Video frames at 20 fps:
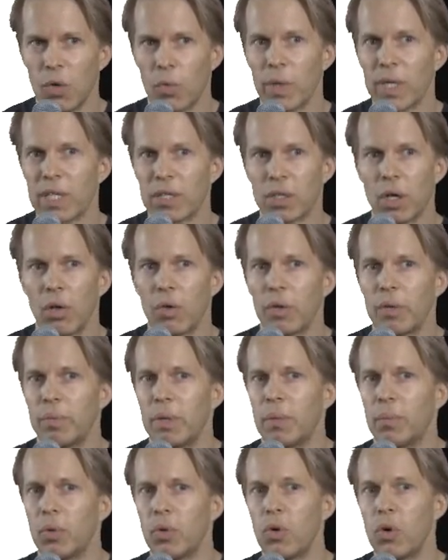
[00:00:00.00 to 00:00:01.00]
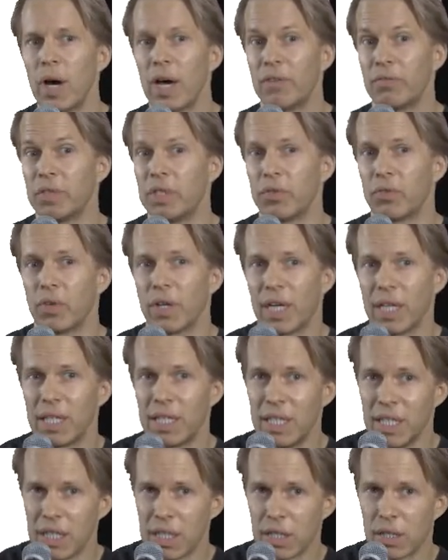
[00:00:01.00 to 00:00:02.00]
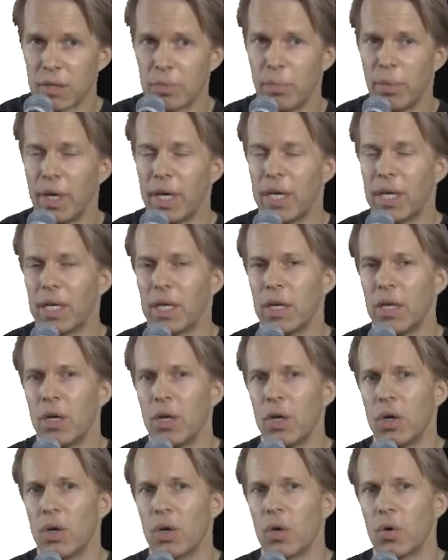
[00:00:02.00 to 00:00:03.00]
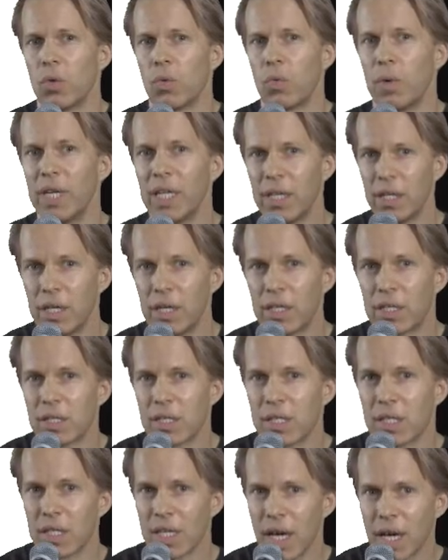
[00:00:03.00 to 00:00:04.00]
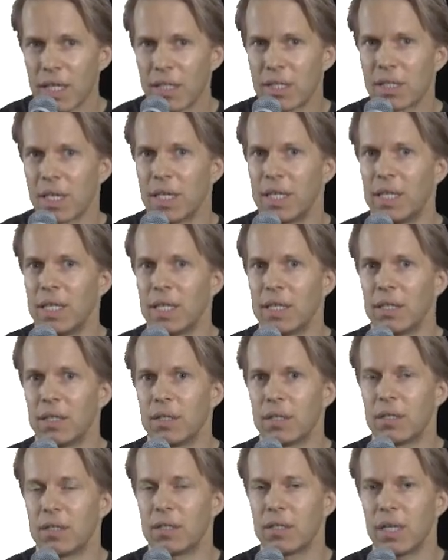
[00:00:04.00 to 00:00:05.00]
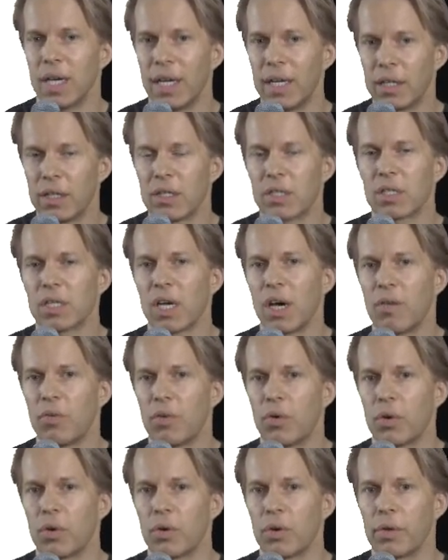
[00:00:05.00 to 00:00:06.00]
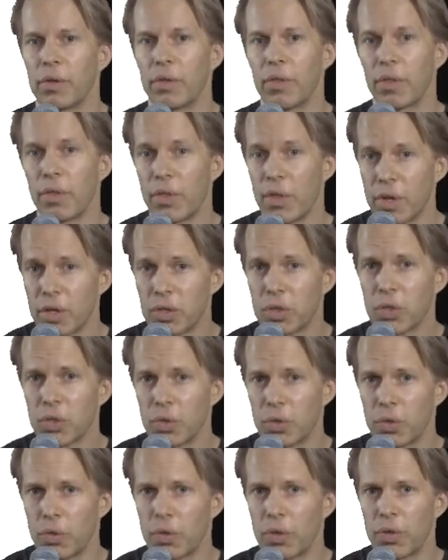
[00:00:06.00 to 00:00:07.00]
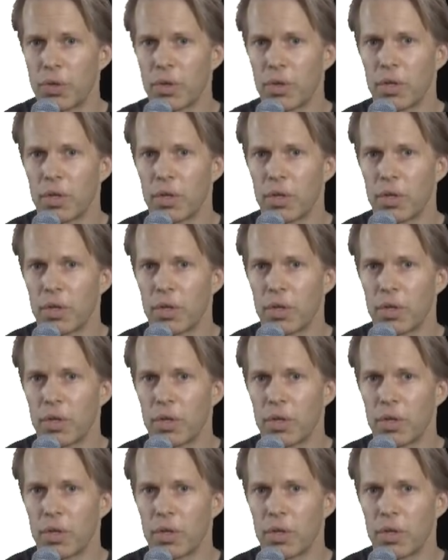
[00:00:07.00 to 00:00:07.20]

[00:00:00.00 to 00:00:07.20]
We can tolerate people who have different ideas, but we need to discuss ideas and discover the truth.